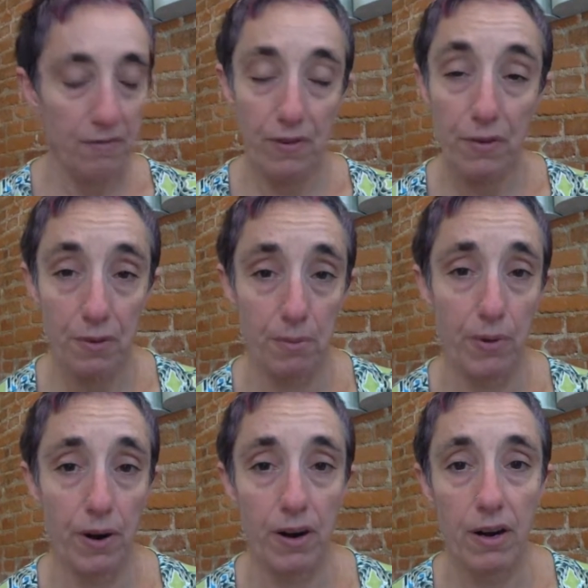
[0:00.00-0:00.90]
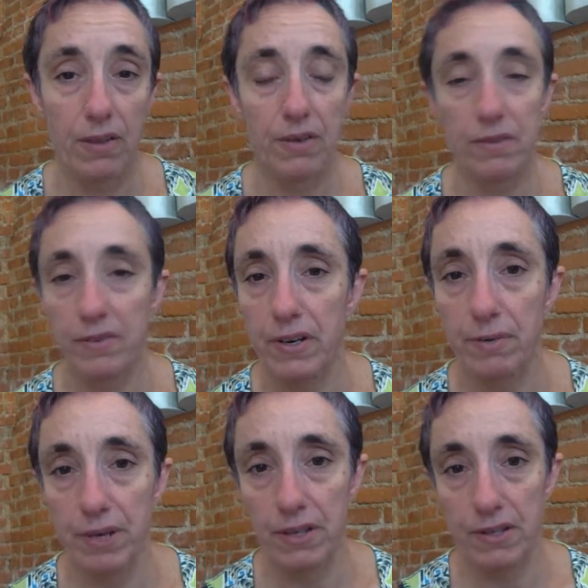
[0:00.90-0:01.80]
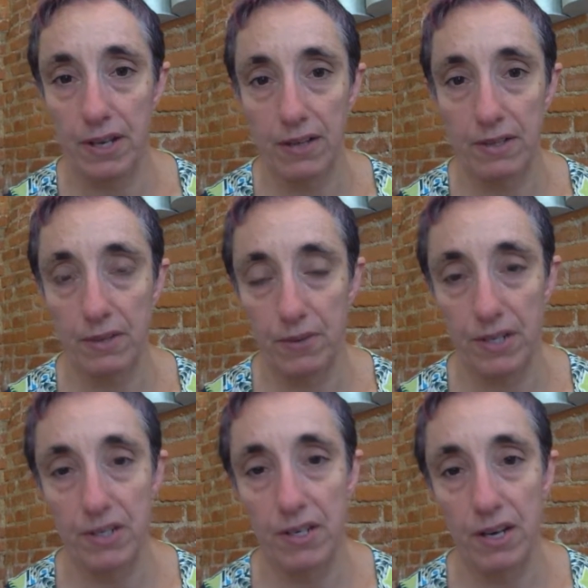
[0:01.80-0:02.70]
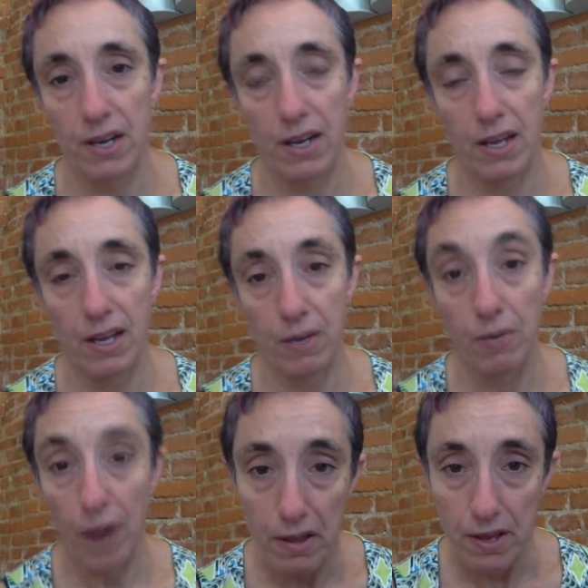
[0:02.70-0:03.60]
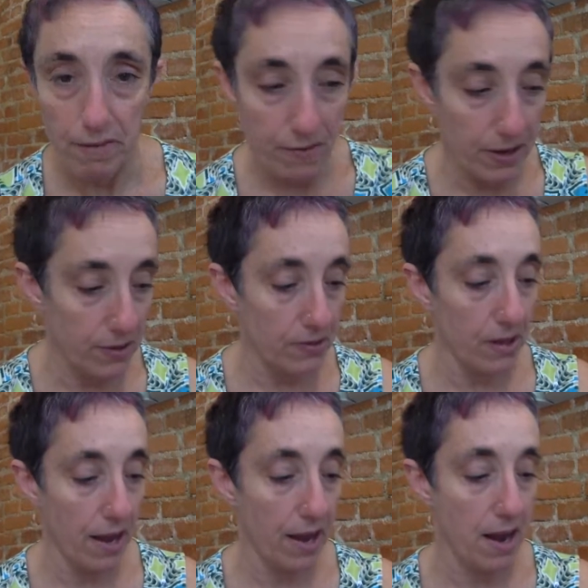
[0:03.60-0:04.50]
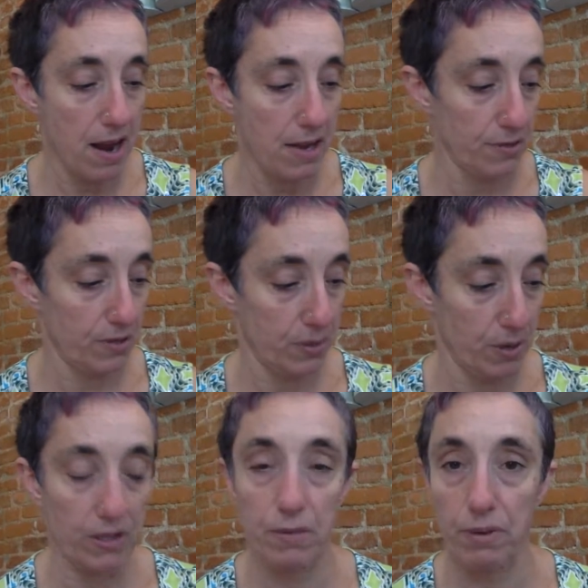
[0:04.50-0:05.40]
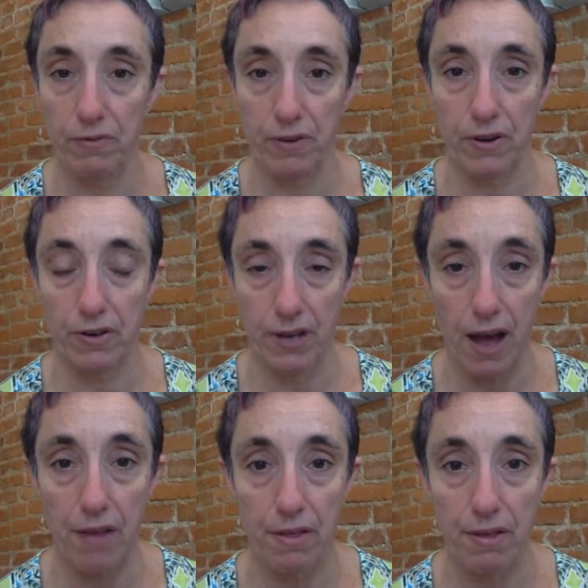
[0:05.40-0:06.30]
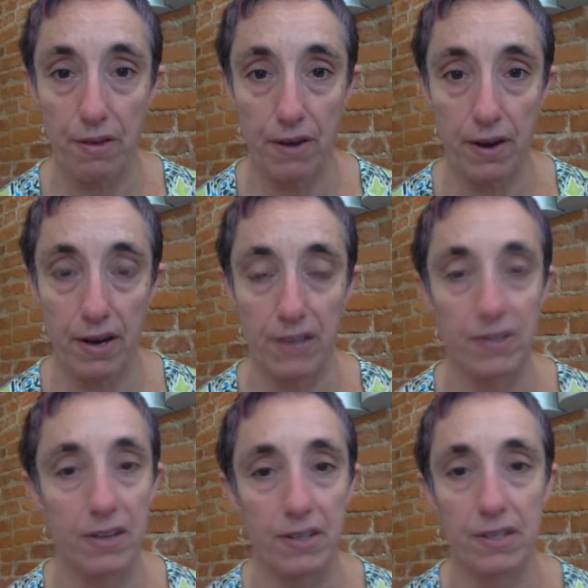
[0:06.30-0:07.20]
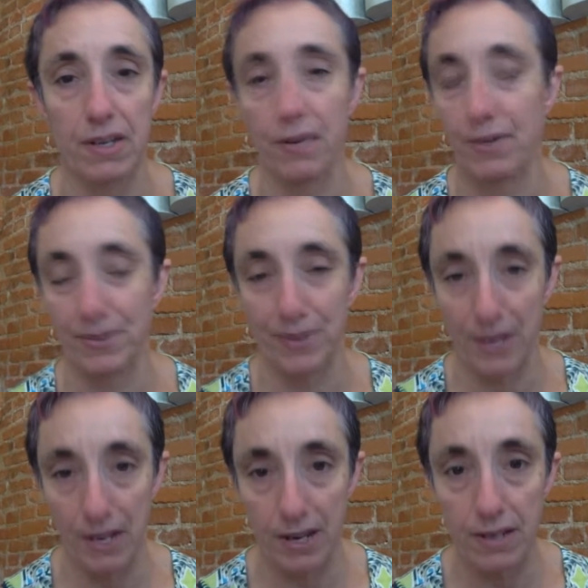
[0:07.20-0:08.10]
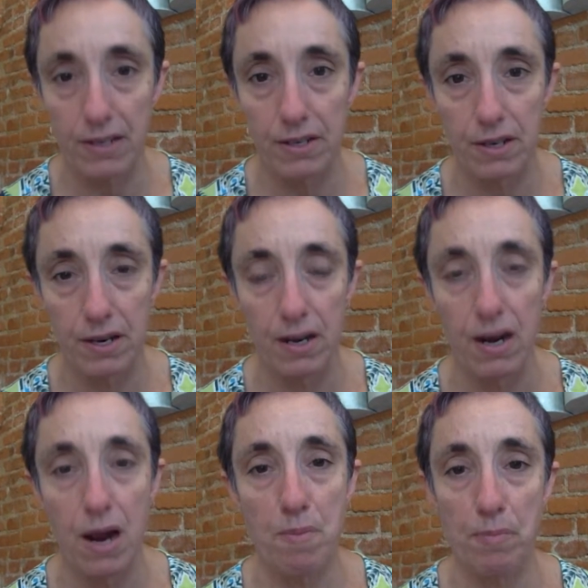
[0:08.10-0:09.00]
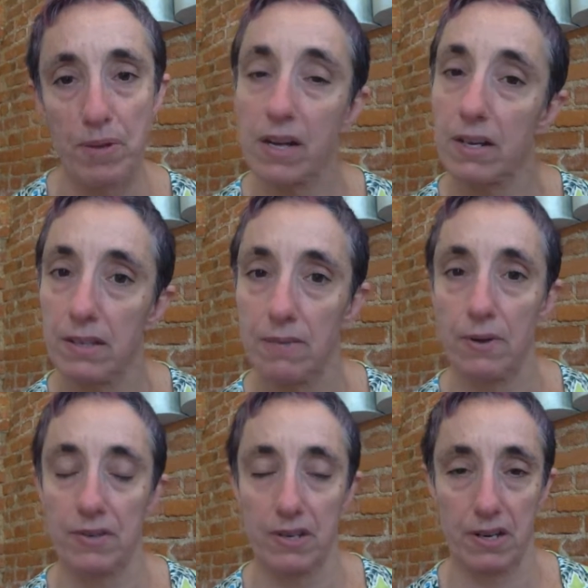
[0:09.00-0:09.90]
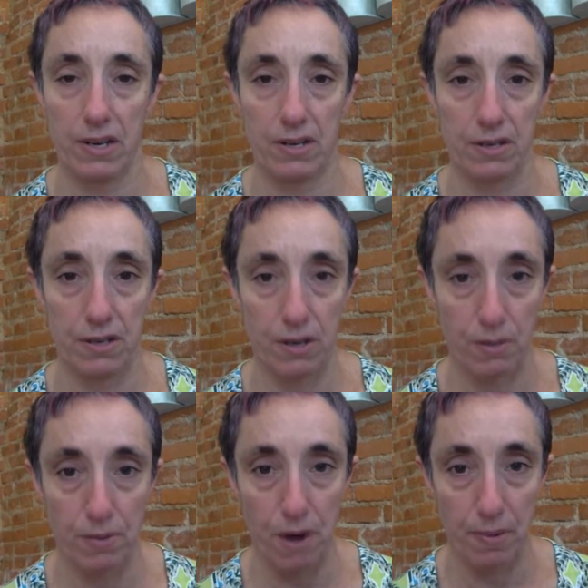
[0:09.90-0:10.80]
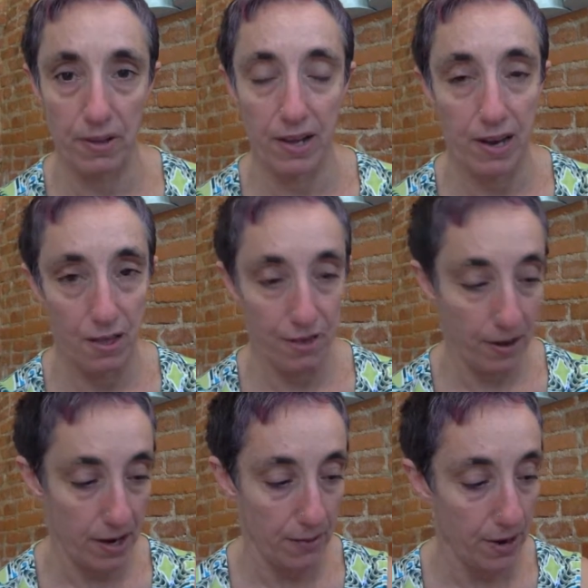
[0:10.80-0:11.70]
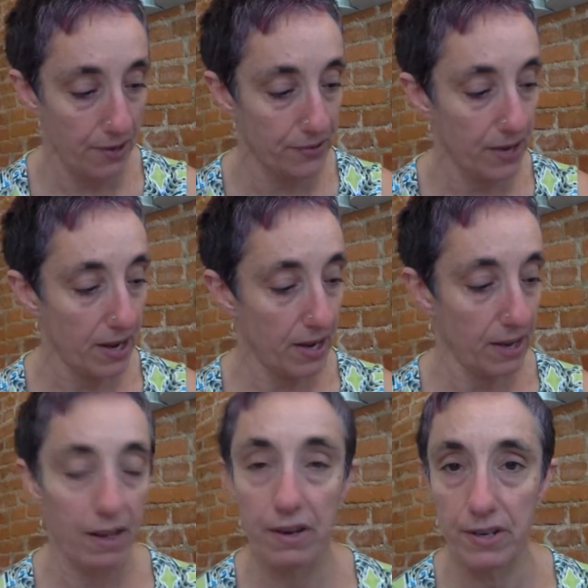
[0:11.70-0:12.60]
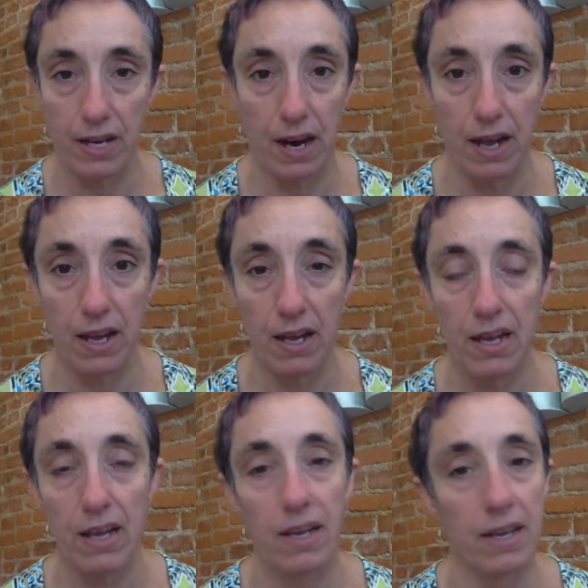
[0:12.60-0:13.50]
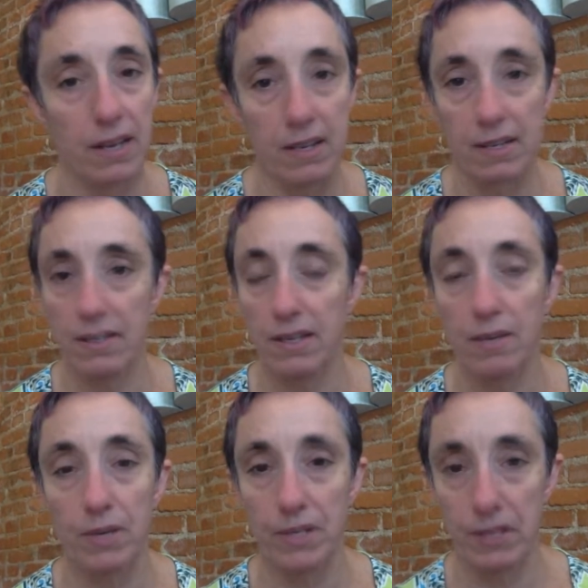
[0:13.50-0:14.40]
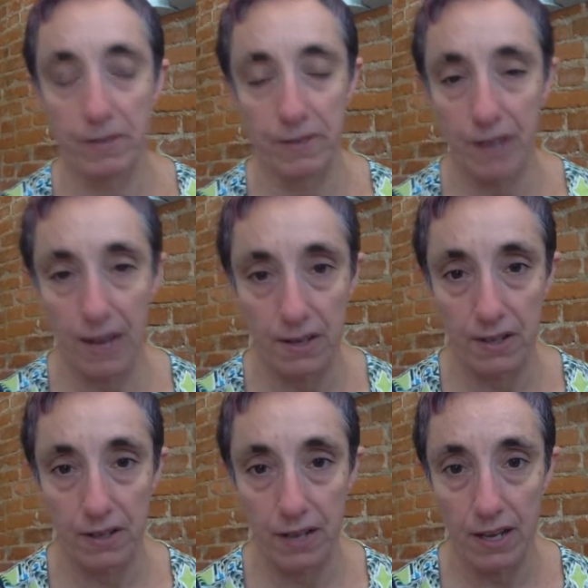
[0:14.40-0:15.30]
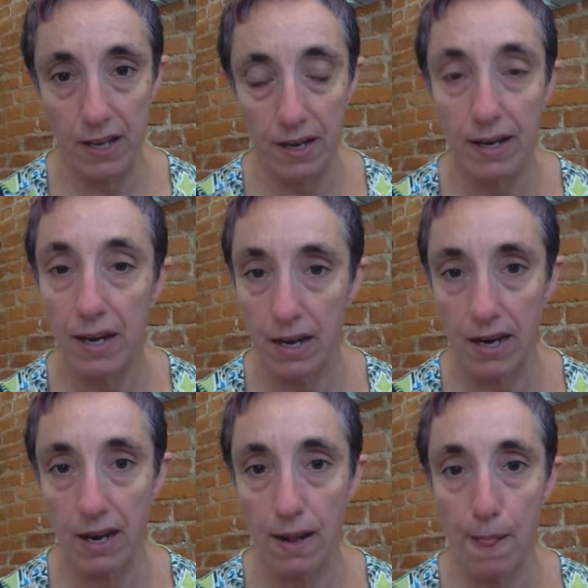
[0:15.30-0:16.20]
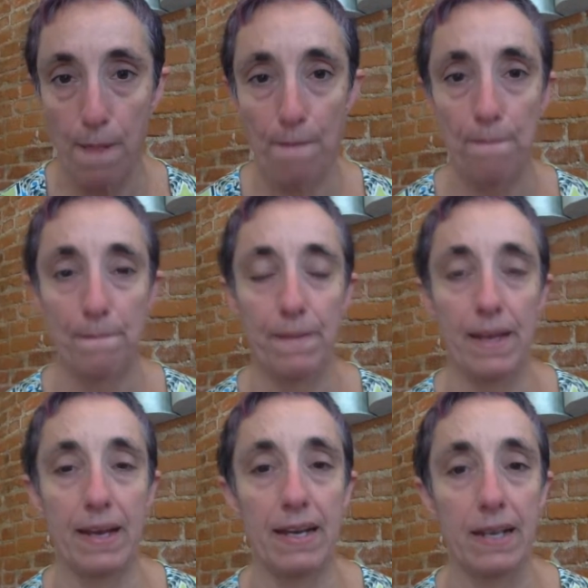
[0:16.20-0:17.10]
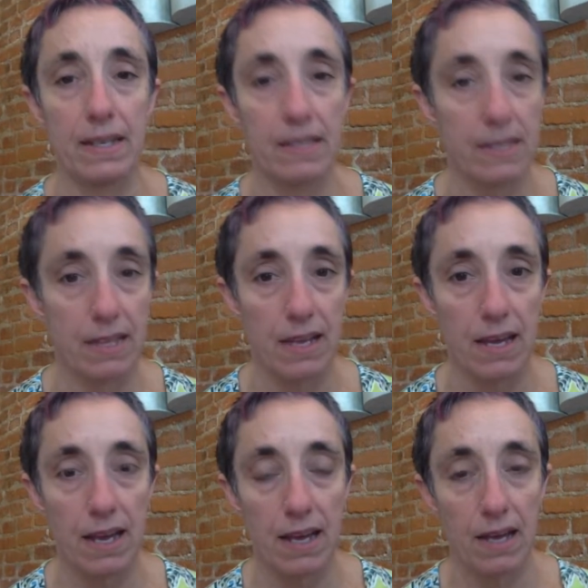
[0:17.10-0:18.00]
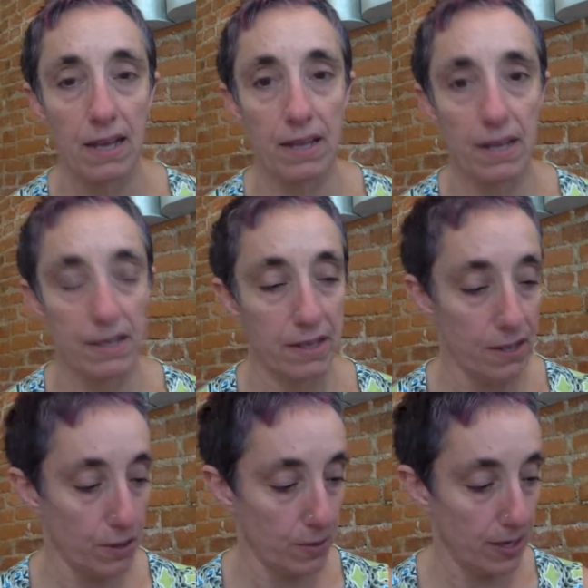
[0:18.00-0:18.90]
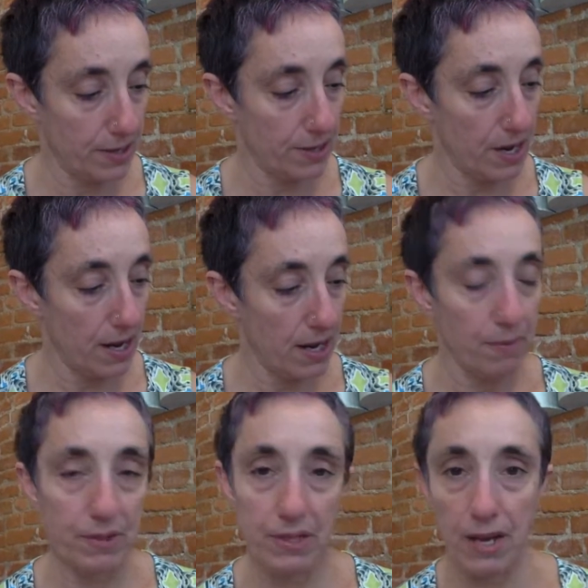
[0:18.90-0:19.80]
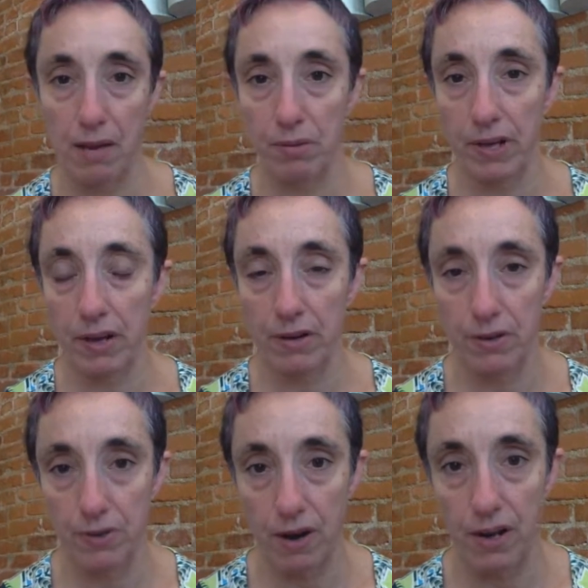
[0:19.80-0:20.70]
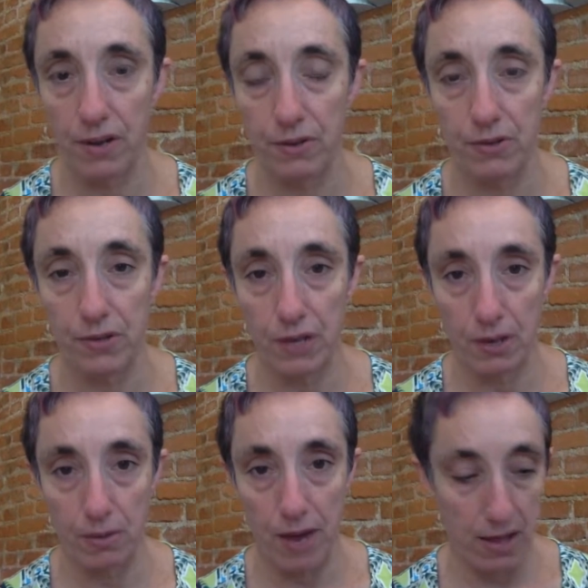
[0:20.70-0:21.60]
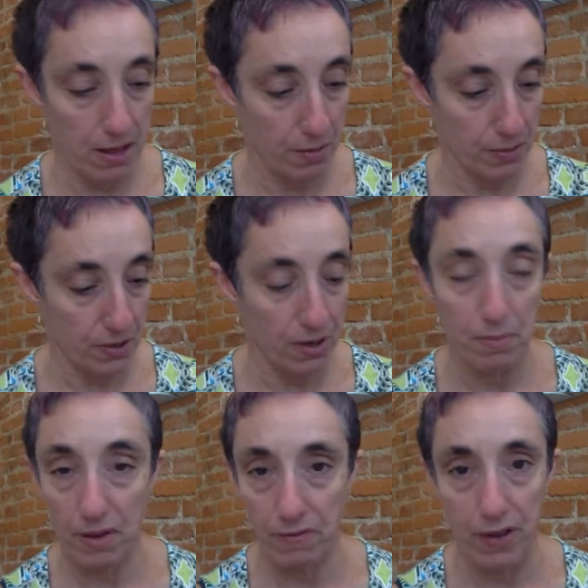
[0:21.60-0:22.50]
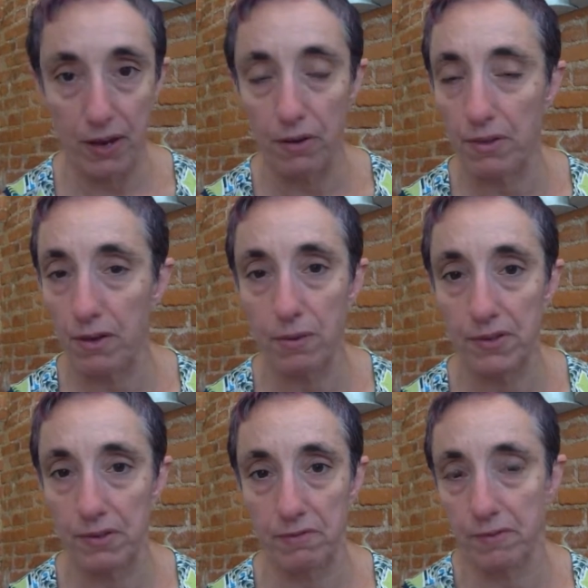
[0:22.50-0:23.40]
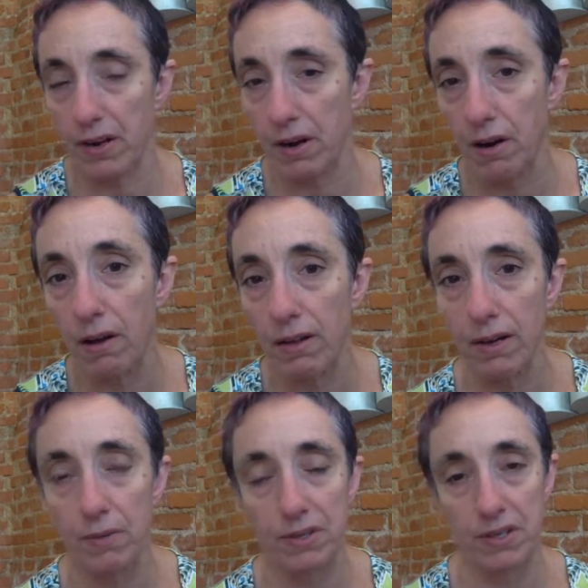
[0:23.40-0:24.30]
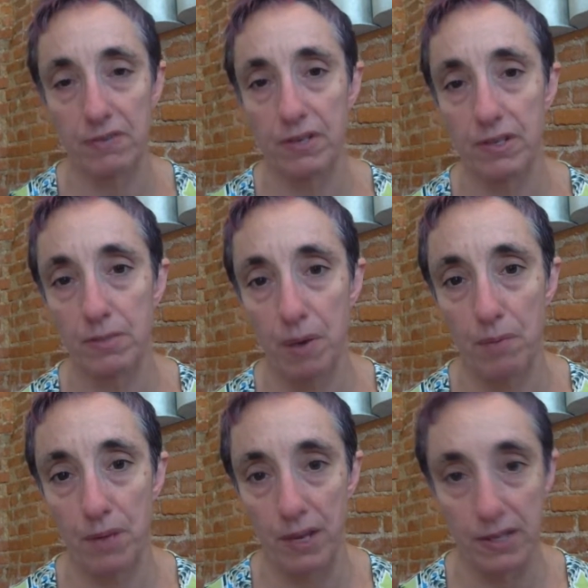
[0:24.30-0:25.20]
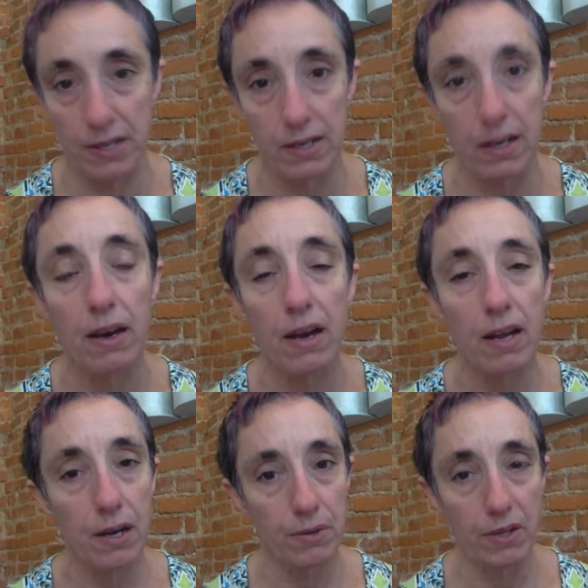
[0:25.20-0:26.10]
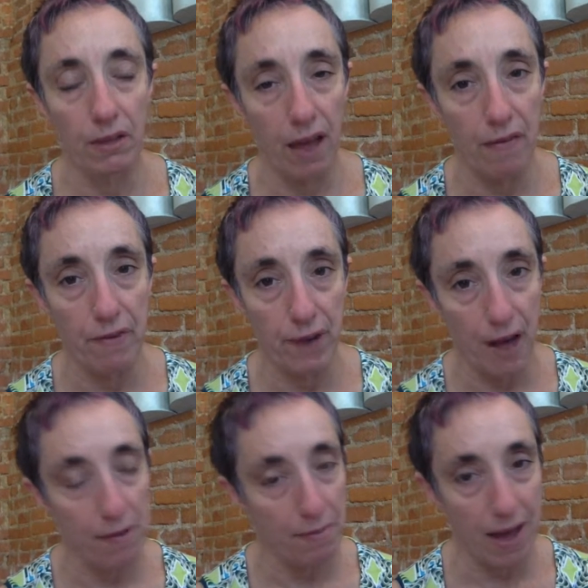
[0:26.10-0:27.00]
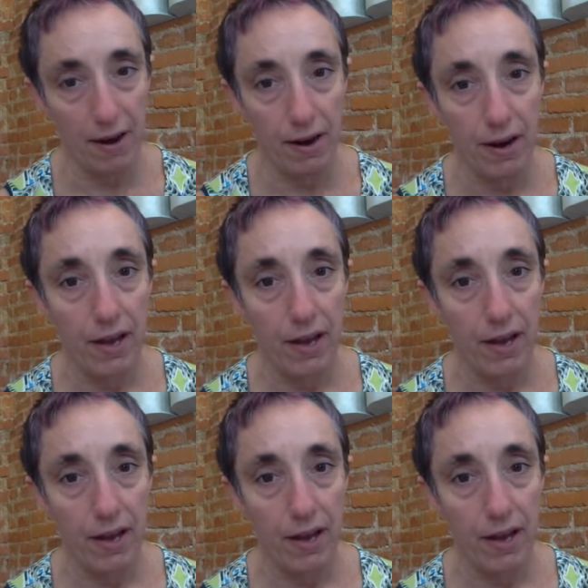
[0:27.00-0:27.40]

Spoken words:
Furthermore, there's a very real sense in which he rightly feels like he's responsible for her death, right? It's not just that he wasn't really connected to her, but because he wasn't connected to her properly and he thought he was, he let her die. He didn't see what she was actually needing, and he didn't see the extent to which he was enabling her drug use in a way that was going to be fatal, that wasn't fun at all, and it wasn't even just about being addicted. It was a life or death matter.